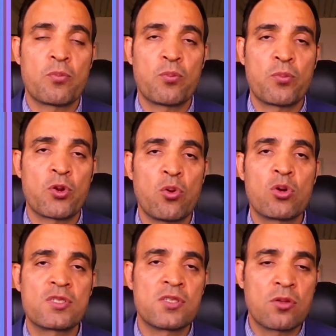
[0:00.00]

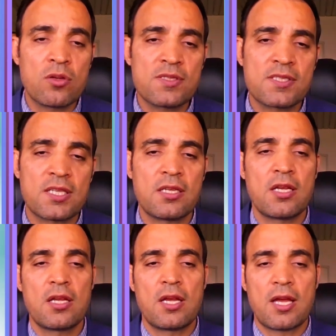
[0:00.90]
prooxytocin,
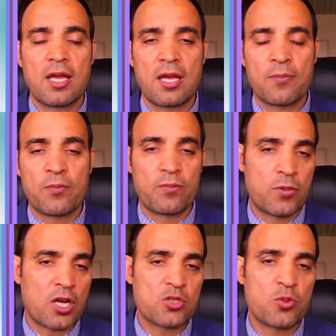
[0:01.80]
a
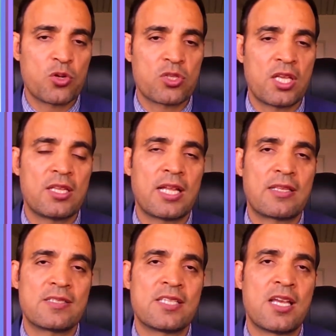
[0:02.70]
large protein that
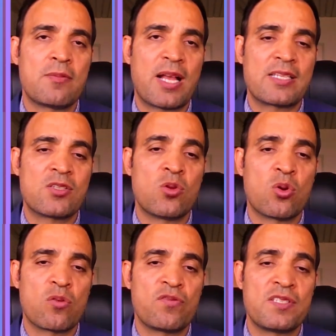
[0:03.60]
is named as
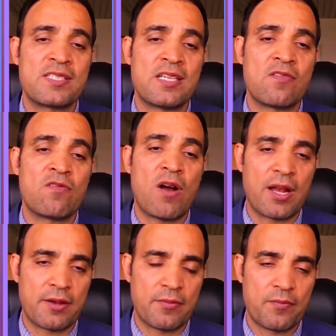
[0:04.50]
neurophysin 1.
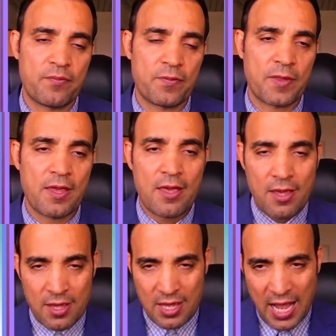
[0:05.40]

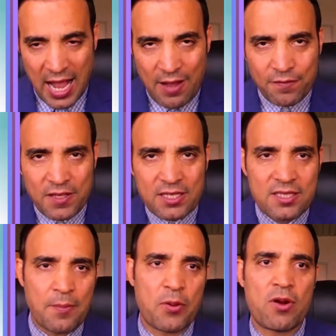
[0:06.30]
After
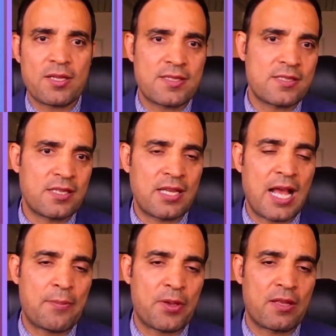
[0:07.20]
the processing
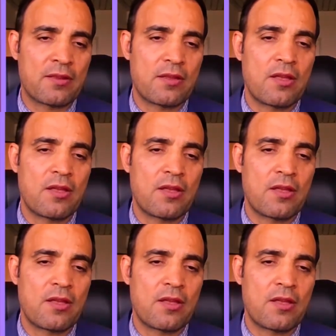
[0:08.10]
happened,